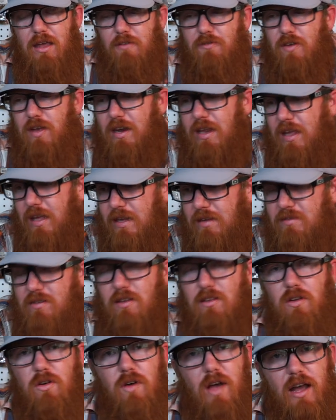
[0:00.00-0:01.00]
If it is a
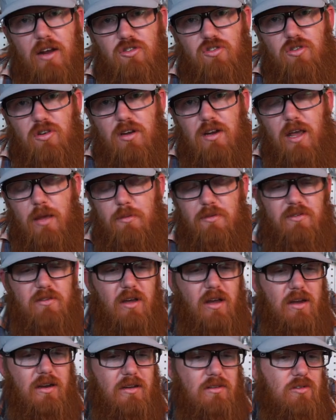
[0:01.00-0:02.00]
little extra on
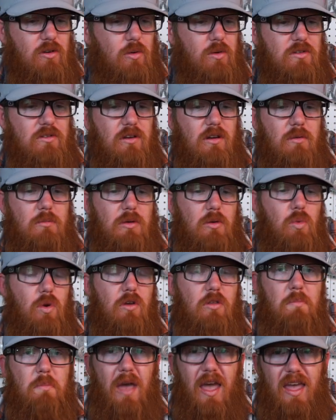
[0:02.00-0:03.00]
Amazon, it's always going to be
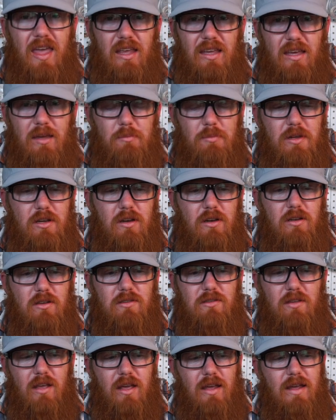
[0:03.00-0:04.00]
worth paying it
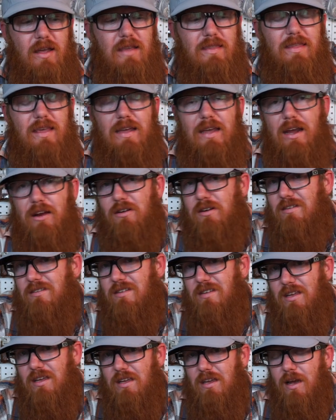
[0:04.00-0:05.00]
because they
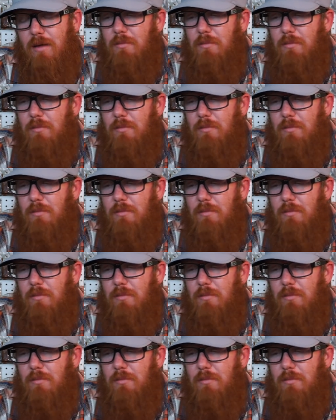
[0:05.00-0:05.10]
guarantee.